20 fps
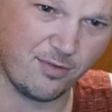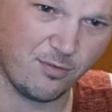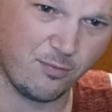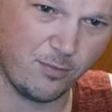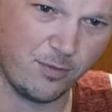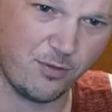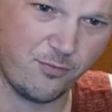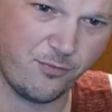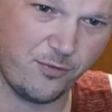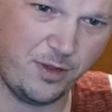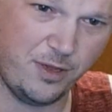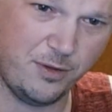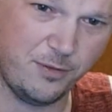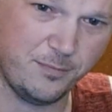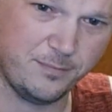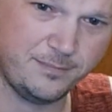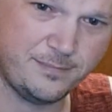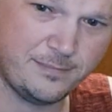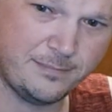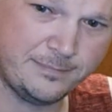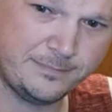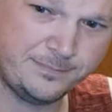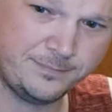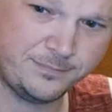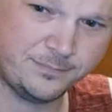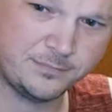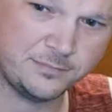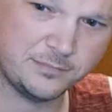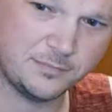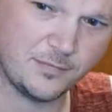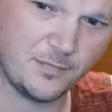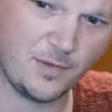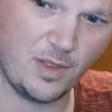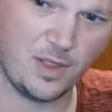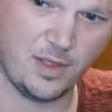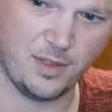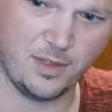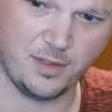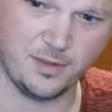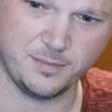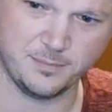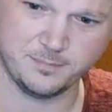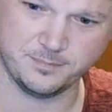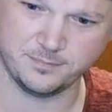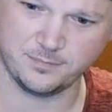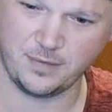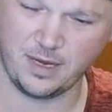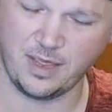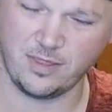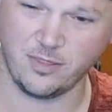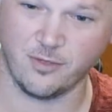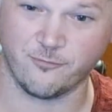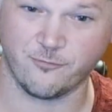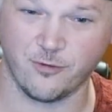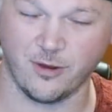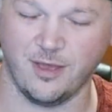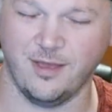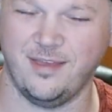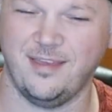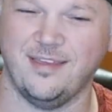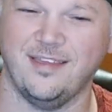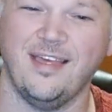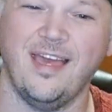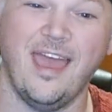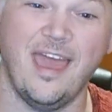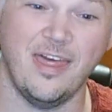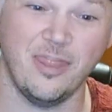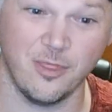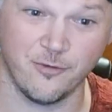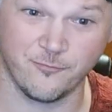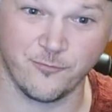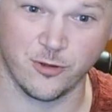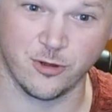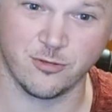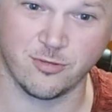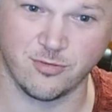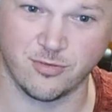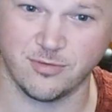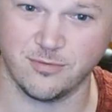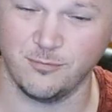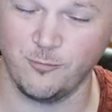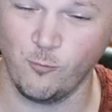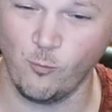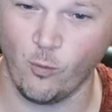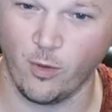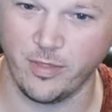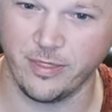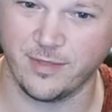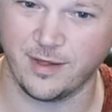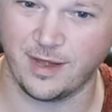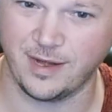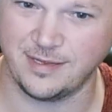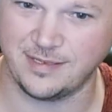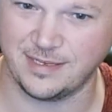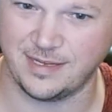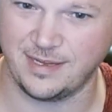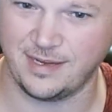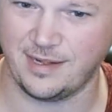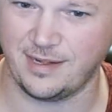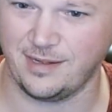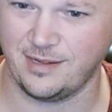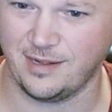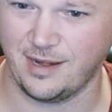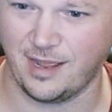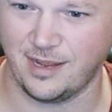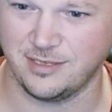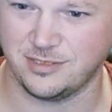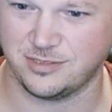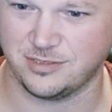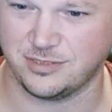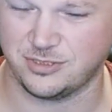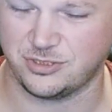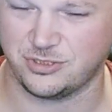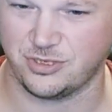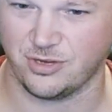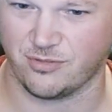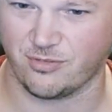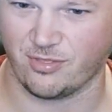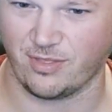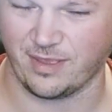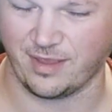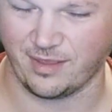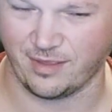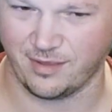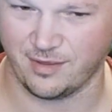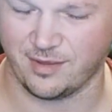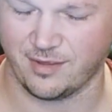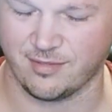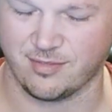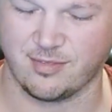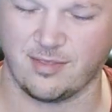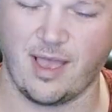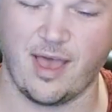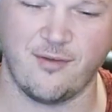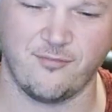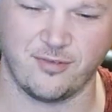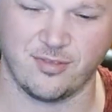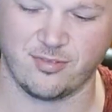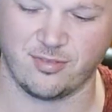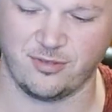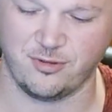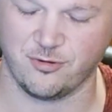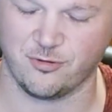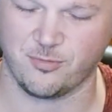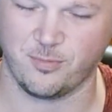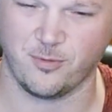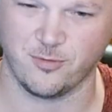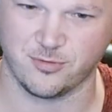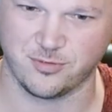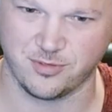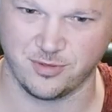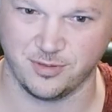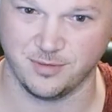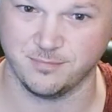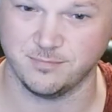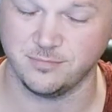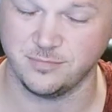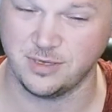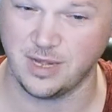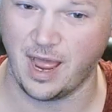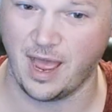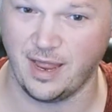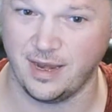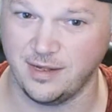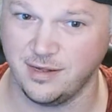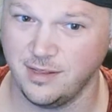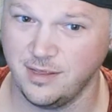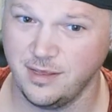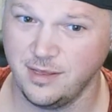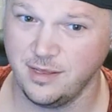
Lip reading: This one's for you. And the first one that I did, I just like, because obviously you're supposed to not